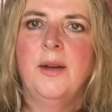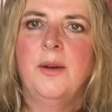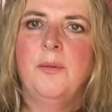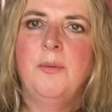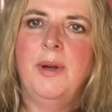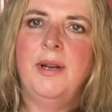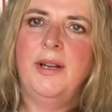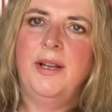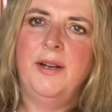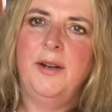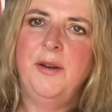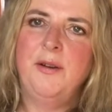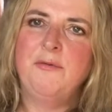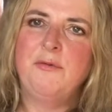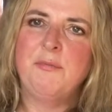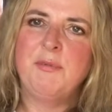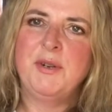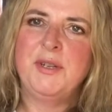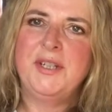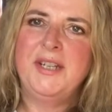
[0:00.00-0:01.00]
Well, hello
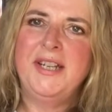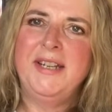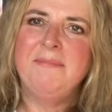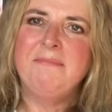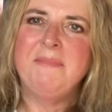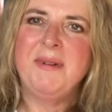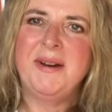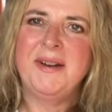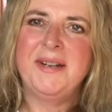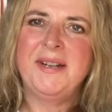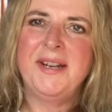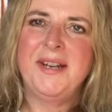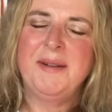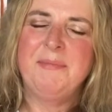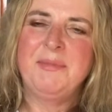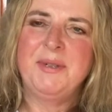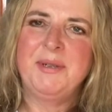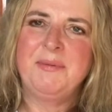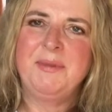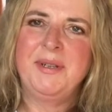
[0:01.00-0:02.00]
everybody. My
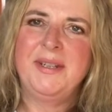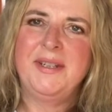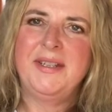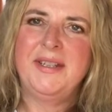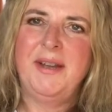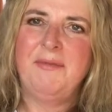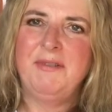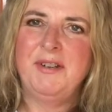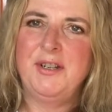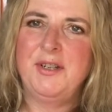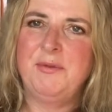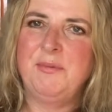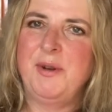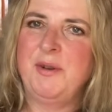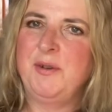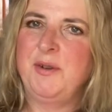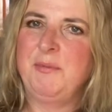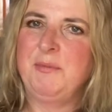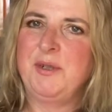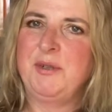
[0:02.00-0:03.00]
name is Louise Savage.
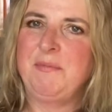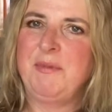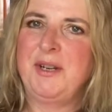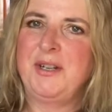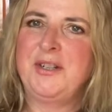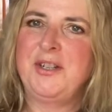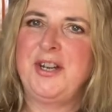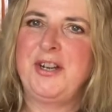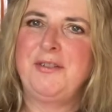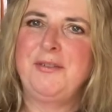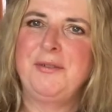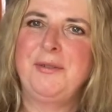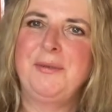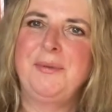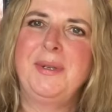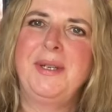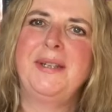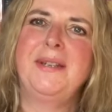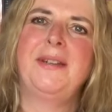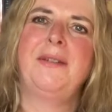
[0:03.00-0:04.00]
Welcome to my channel,
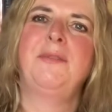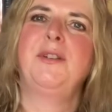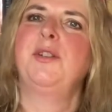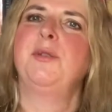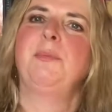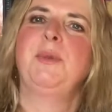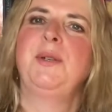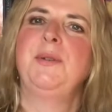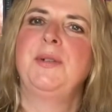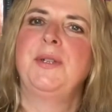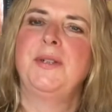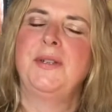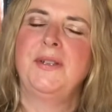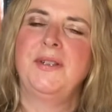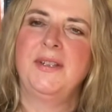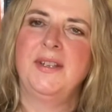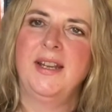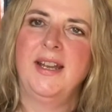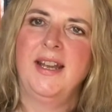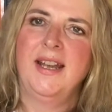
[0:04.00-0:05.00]
Louise Savage
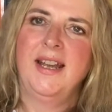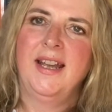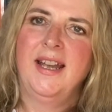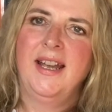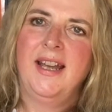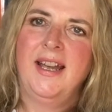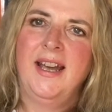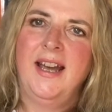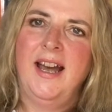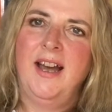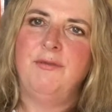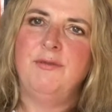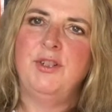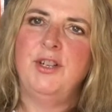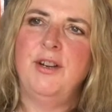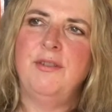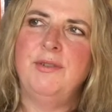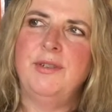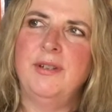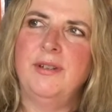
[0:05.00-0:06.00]
Muses. I've
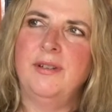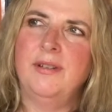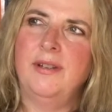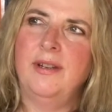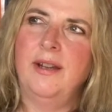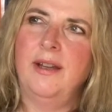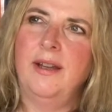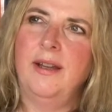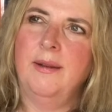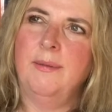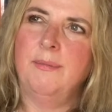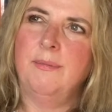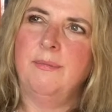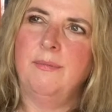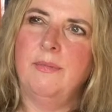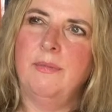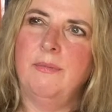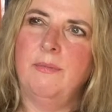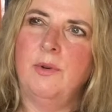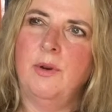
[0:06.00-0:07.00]

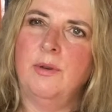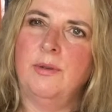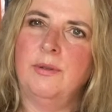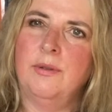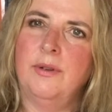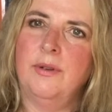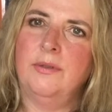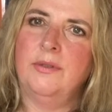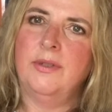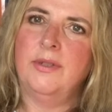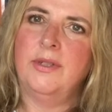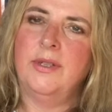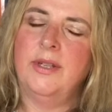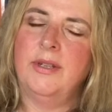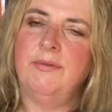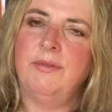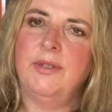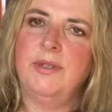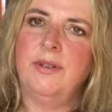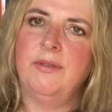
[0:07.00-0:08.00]
chosen what, on the
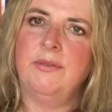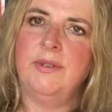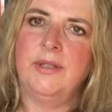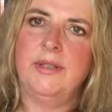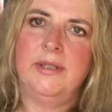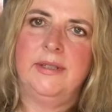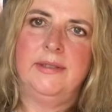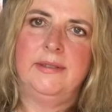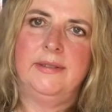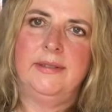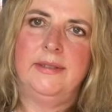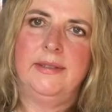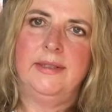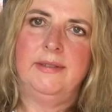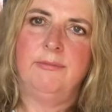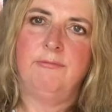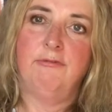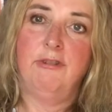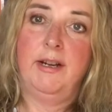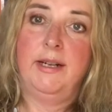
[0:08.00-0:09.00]
surface of it,
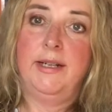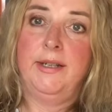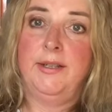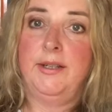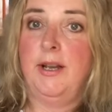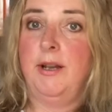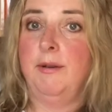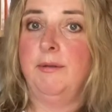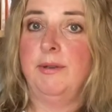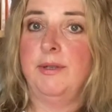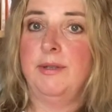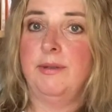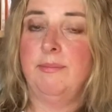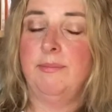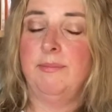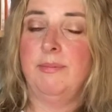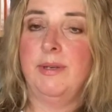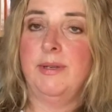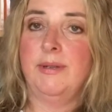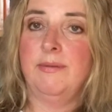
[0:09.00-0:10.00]
rightly so, is
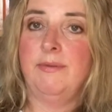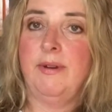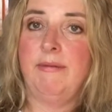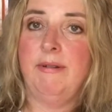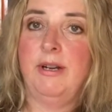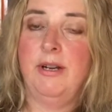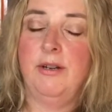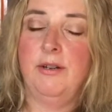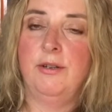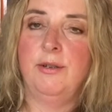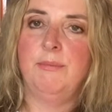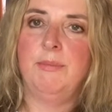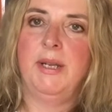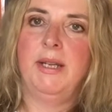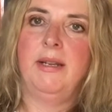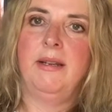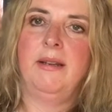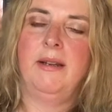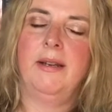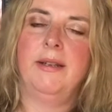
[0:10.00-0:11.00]
a very
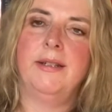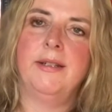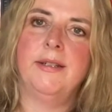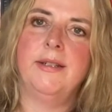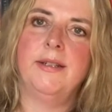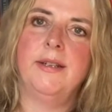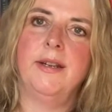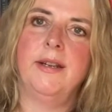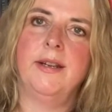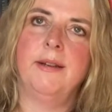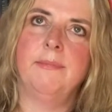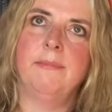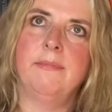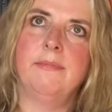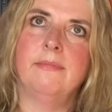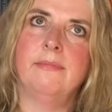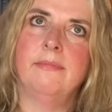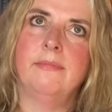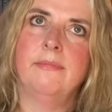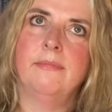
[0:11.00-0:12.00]
gloomy and